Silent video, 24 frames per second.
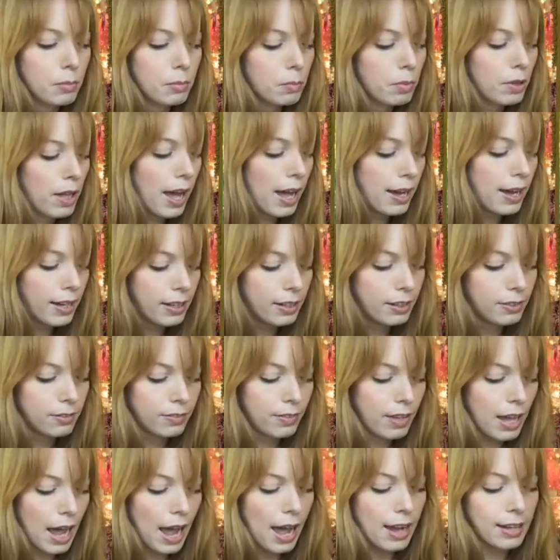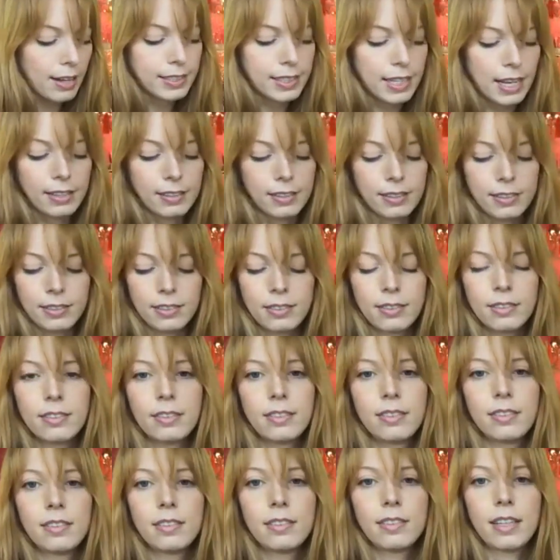black accent
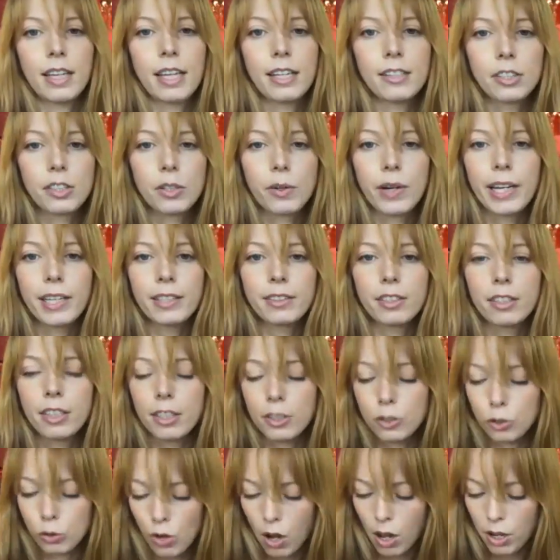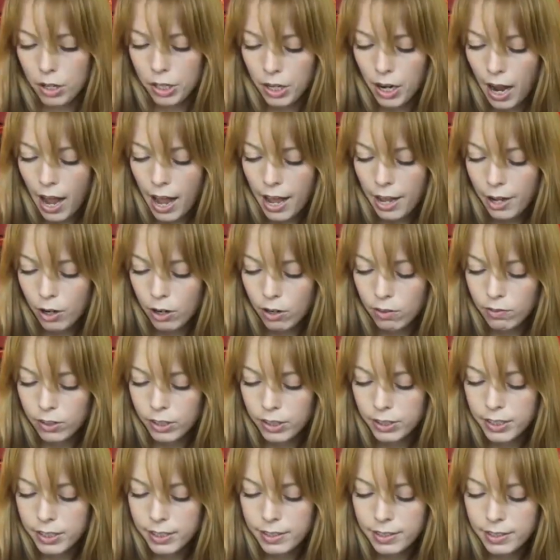into it to draw your eye
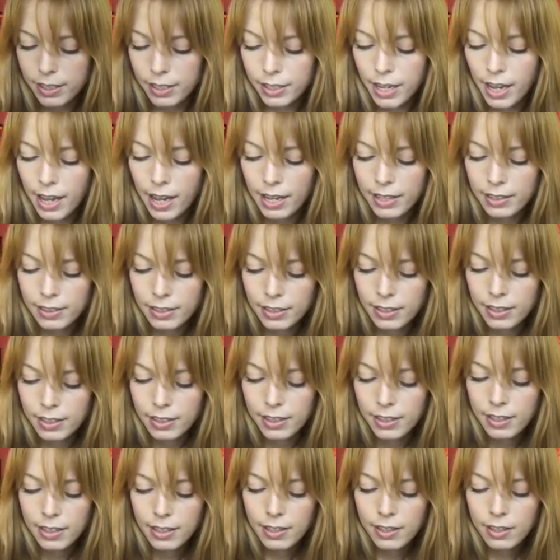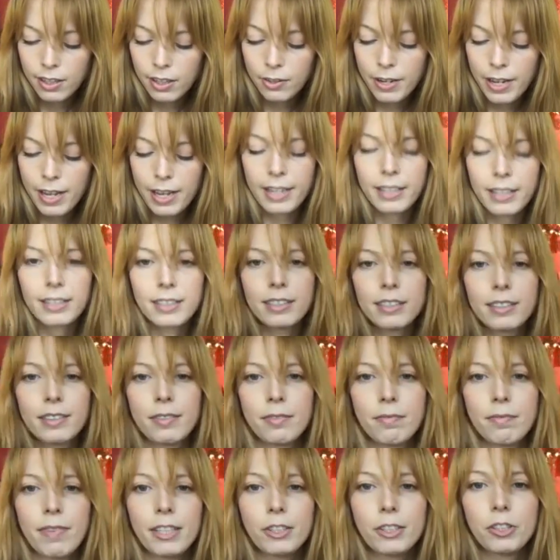over to see that. Oh, hey,
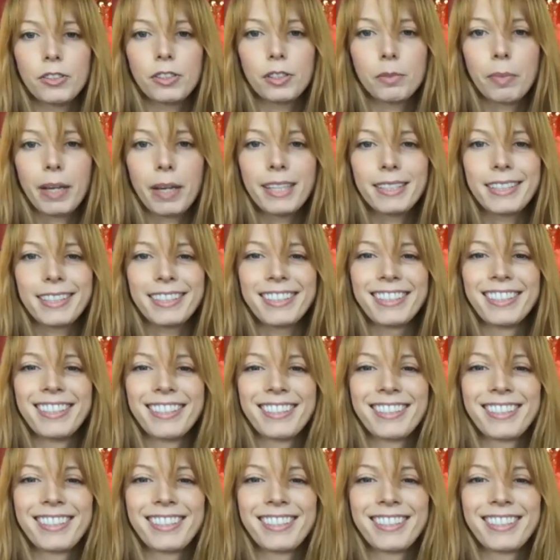my shoes are painted.